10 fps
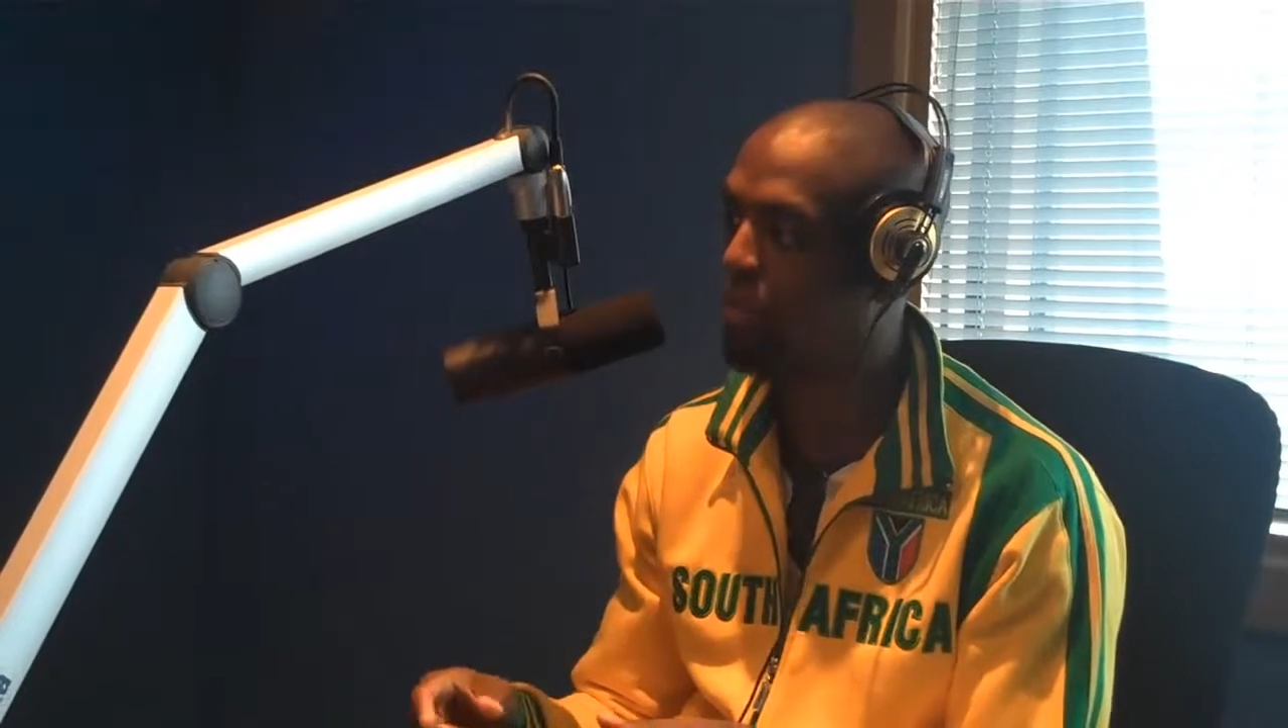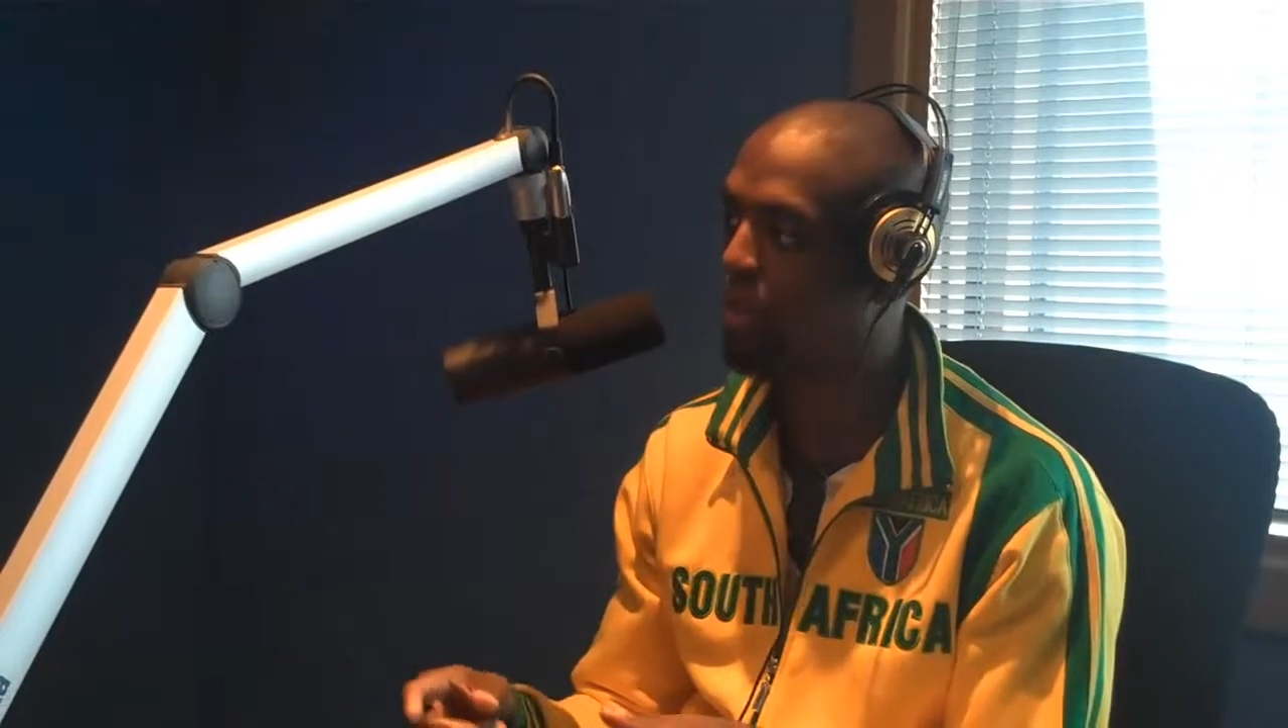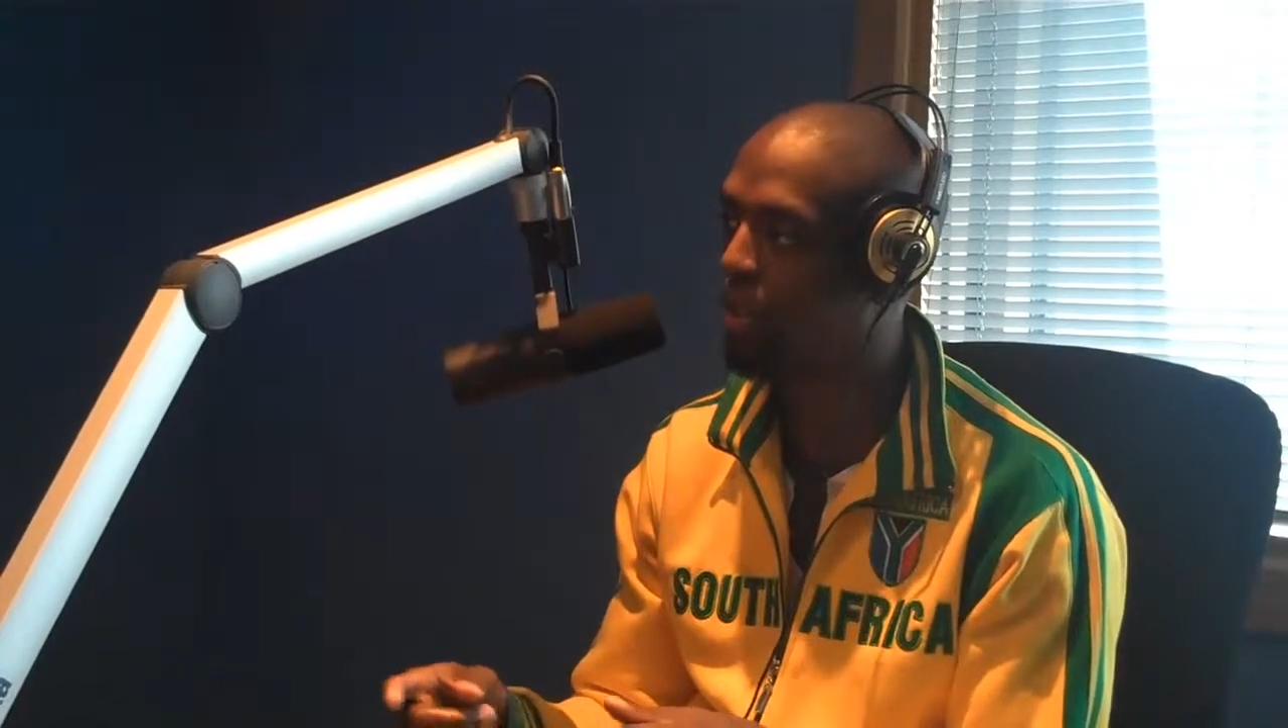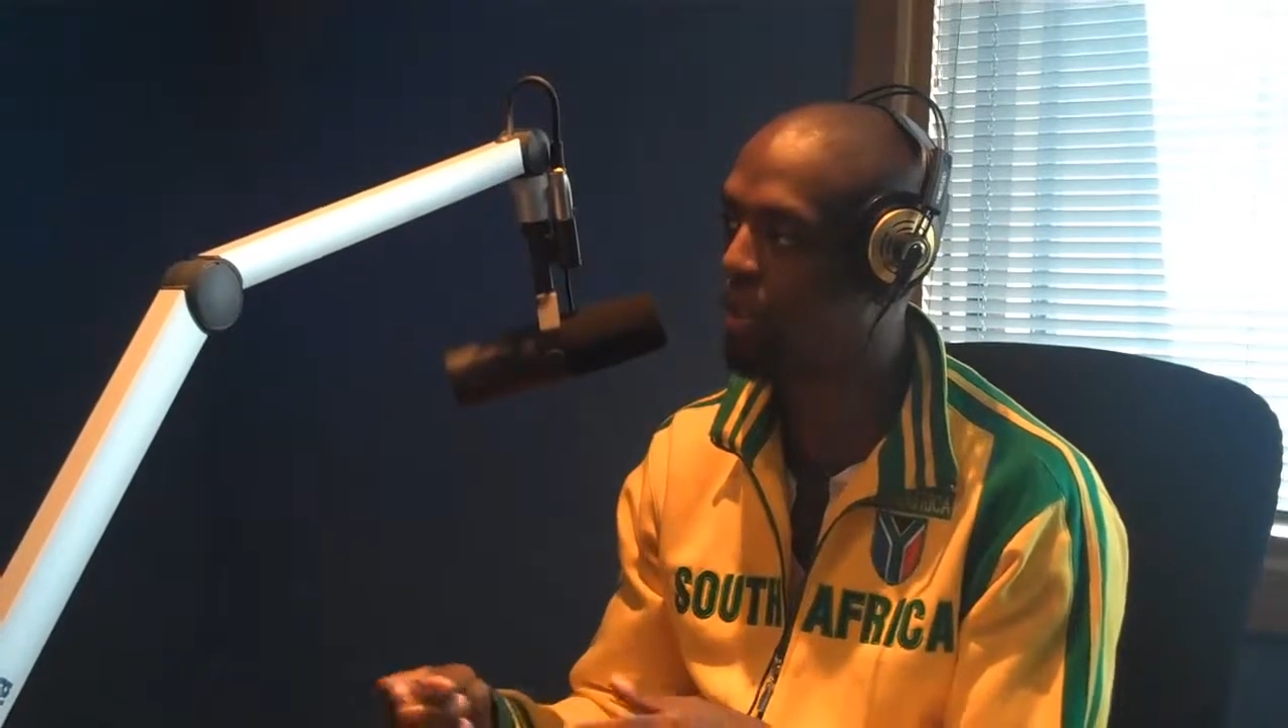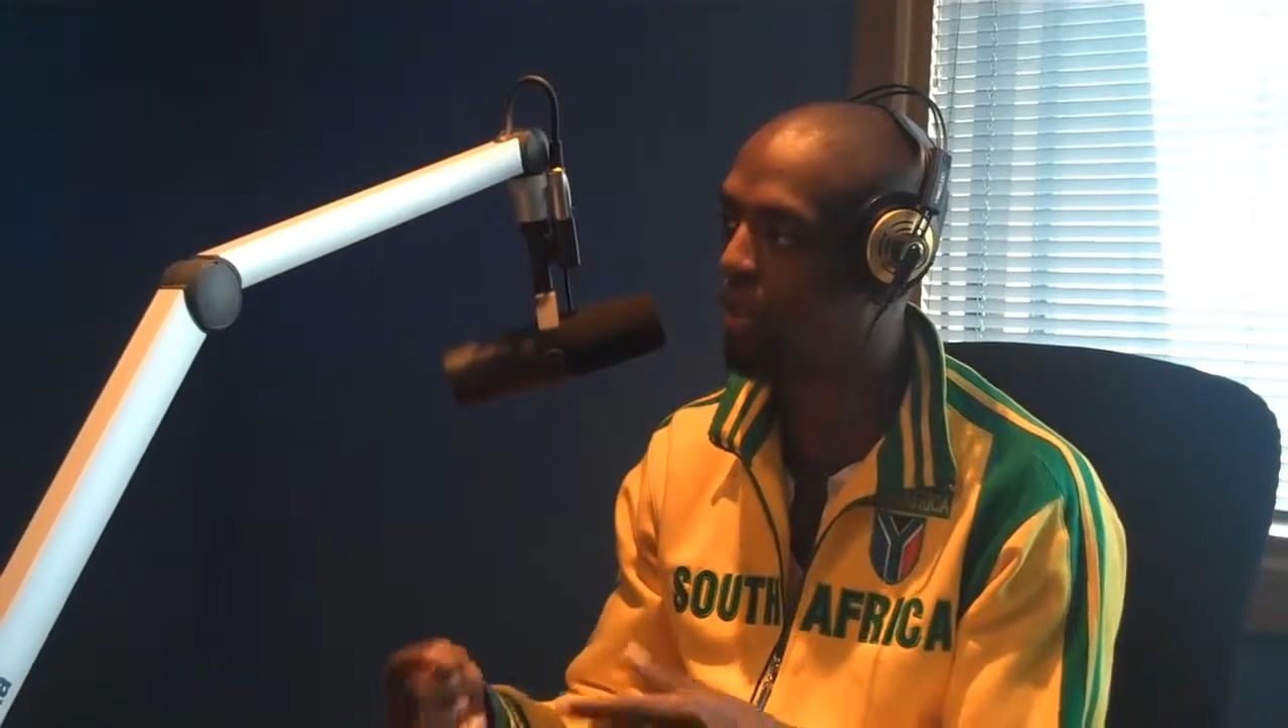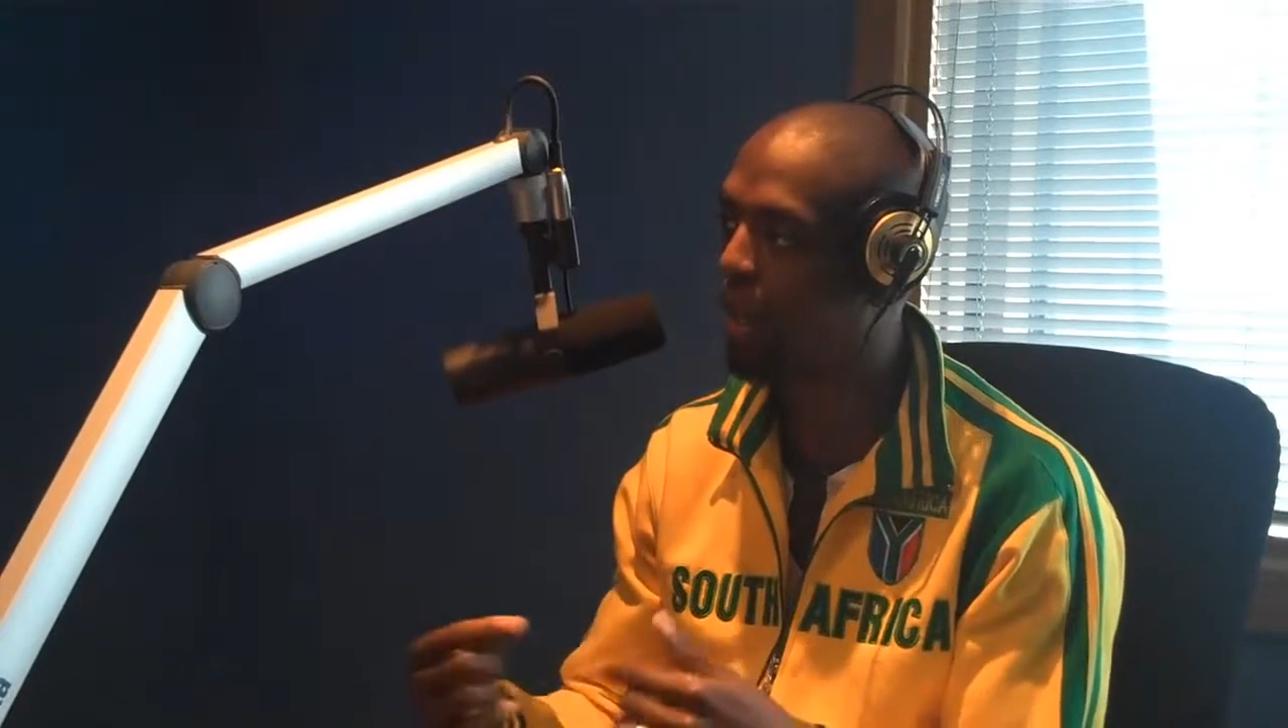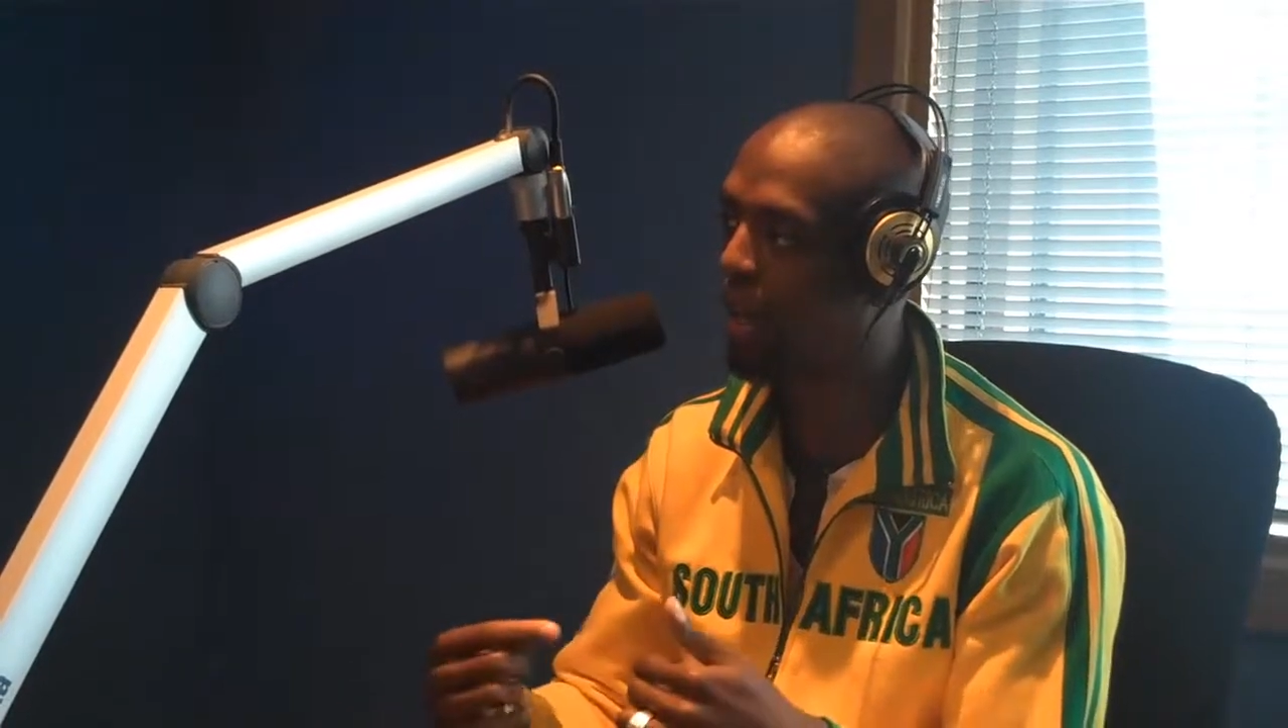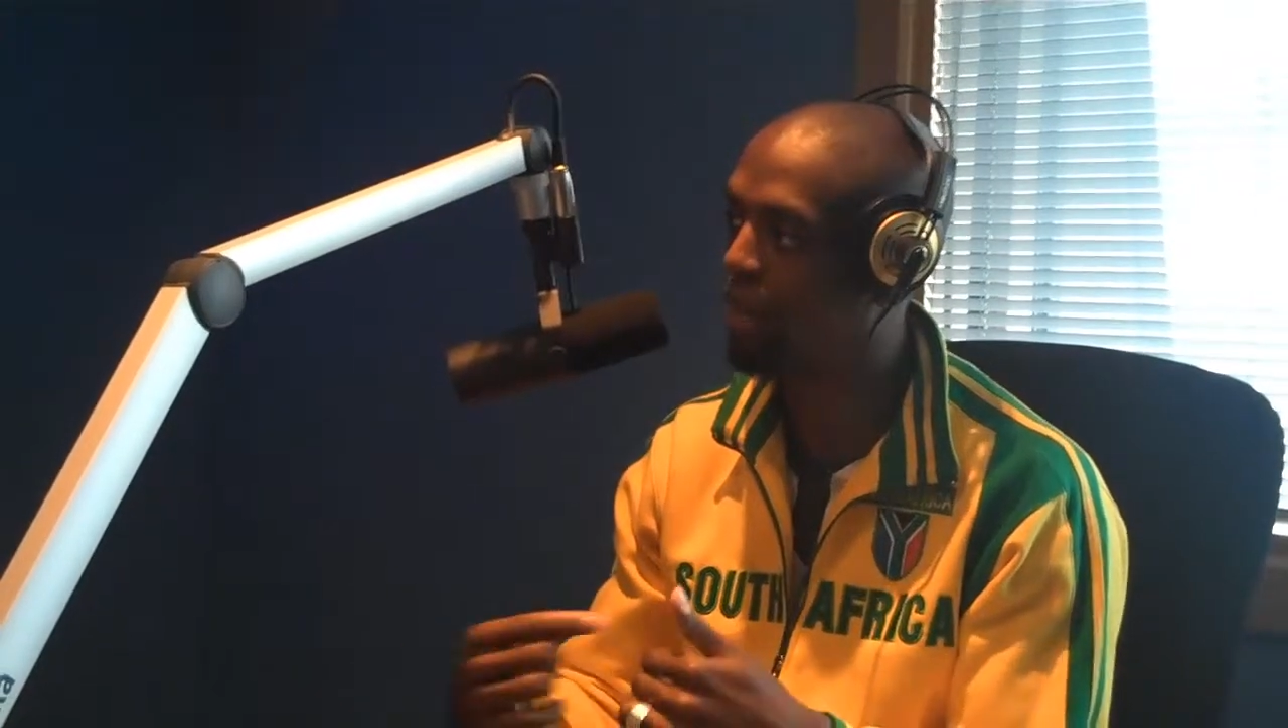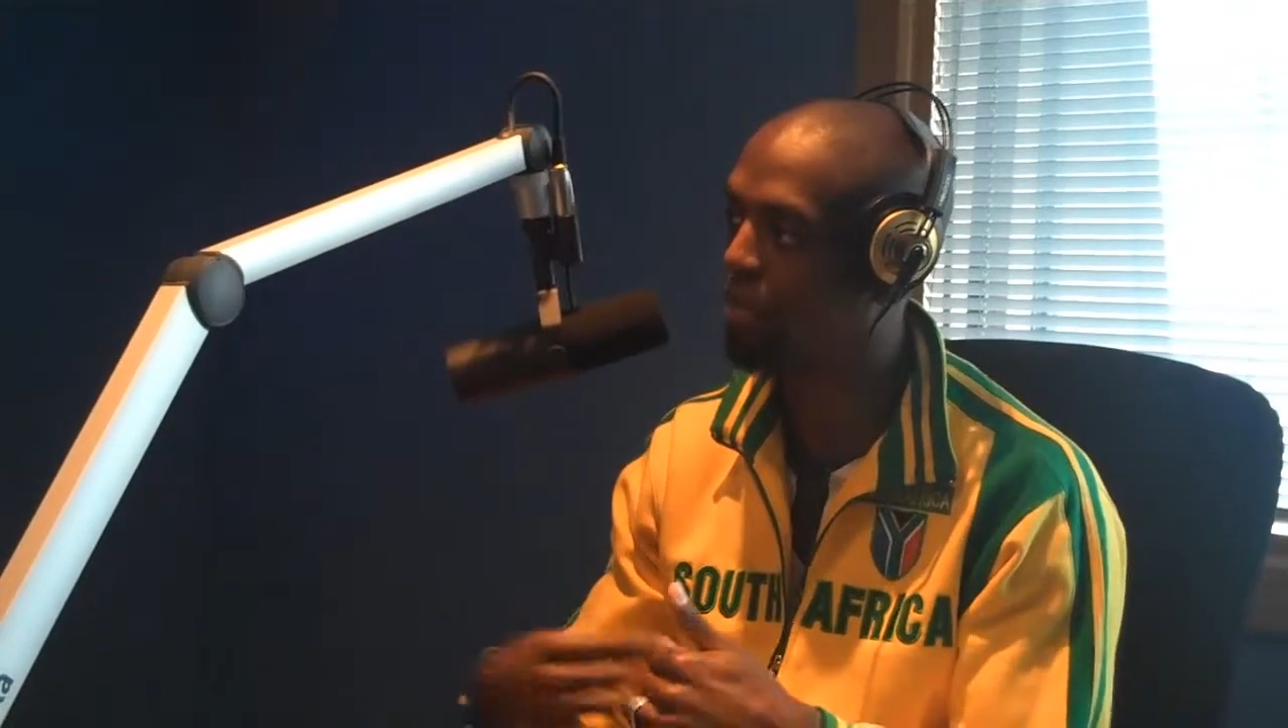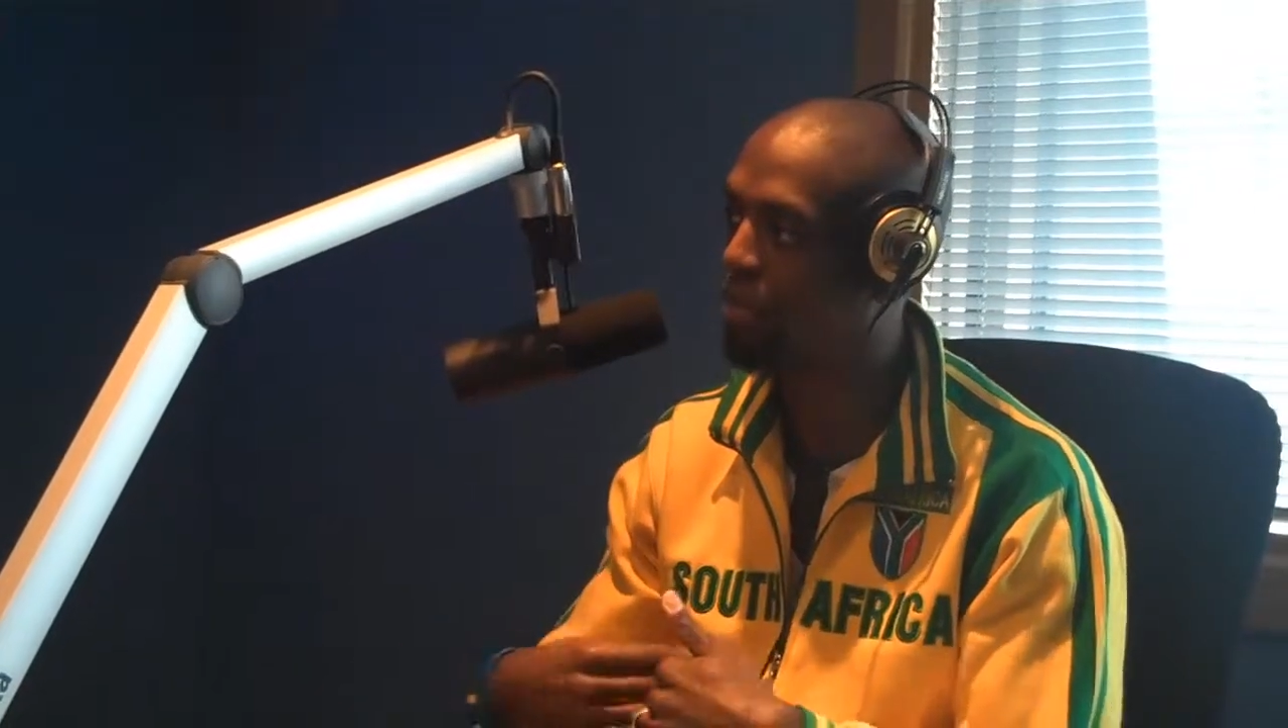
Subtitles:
what do you have